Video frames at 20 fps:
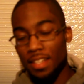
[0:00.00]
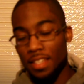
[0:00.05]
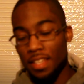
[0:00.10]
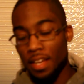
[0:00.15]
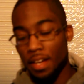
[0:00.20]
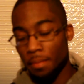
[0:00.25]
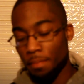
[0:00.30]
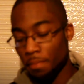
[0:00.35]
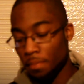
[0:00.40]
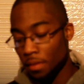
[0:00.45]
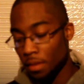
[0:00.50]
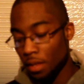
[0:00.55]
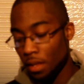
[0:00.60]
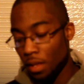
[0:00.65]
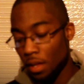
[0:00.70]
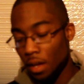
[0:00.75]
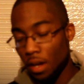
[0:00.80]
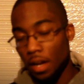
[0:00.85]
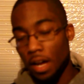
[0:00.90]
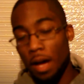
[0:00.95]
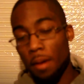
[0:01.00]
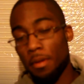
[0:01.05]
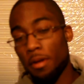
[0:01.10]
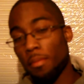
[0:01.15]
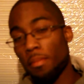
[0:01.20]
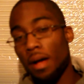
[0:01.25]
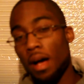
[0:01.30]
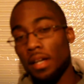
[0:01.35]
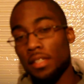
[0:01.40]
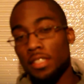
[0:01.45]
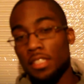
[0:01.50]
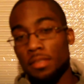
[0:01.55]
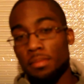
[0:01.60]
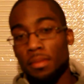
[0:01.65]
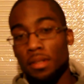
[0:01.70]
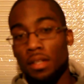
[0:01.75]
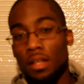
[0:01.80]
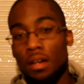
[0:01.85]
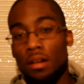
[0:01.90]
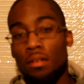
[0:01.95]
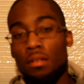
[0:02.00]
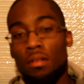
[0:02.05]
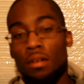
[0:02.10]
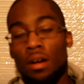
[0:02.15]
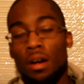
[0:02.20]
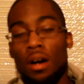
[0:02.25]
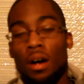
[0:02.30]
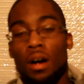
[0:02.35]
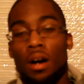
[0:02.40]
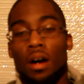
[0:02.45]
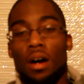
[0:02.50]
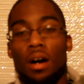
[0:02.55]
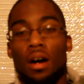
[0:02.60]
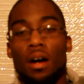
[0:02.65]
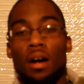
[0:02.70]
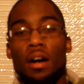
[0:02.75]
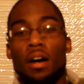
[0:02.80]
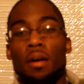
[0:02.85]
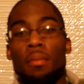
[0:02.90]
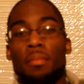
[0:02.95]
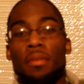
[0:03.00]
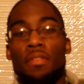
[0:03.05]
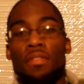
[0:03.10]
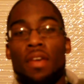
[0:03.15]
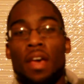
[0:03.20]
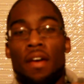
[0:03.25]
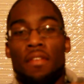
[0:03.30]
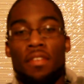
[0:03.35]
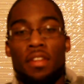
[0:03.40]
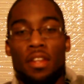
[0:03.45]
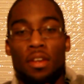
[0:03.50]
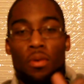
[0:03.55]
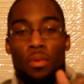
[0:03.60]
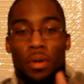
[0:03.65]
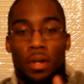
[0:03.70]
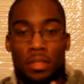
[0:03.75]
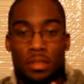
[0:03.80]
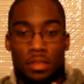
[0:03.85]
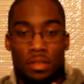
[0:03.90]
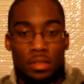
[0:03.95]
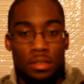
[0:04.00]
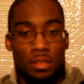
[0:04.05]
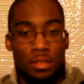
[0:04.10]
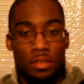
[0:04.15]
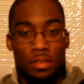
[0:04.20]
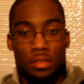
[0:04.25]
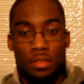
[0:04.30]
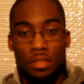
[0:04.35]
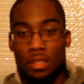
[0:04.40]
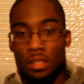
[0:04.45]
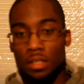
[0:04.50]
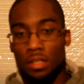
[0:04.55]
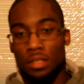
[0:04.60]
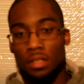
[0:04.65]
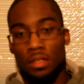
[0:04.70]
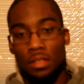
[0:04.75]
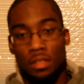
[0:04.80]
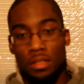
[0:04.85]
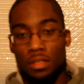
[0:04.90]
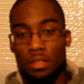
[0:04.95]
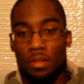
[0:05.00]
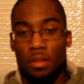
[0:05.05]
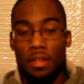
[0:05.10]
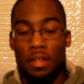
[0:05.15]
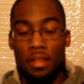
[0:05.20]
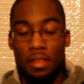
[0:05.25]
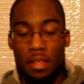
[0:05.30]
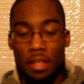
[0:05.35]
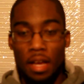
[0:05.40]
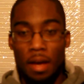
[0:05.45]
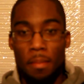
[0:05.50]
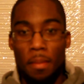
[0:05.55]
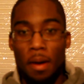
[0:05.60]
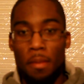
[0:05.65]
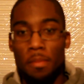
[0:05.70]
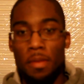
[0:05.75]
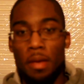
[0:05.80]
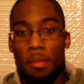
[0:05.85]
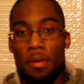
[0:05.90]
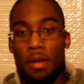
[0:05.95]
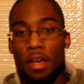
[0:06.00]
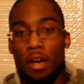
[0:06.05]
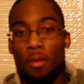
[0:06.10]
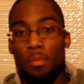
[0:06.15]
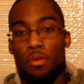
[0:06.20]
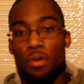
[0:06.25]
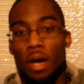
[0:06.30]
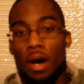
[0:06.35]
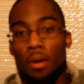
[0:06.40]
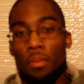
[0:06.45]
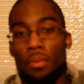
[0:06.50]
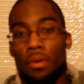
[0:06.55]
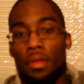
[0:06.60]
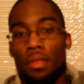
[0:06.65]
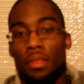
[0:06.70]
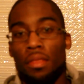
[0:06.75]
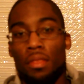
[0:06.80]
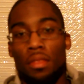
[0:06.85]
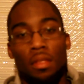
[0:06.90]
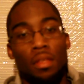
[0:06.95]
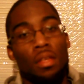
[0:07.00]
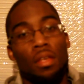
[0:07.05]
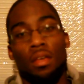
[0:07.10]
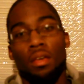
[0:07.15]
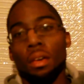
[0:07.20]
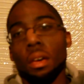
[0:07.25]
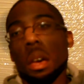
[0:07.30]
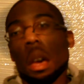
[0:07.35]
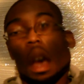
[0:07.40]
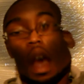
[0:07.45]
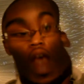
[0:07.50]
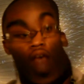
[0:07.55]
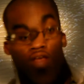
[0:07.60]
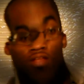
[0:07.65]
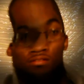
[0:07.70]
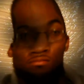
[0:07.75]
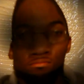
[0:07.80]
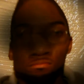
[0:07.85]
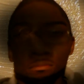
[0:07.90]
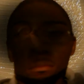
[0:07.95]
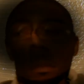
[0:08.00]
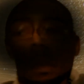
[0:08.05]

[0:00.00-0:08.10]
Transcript: yeah, comment in the boxes below. If you have any questions, anything I might be able to help you out with, and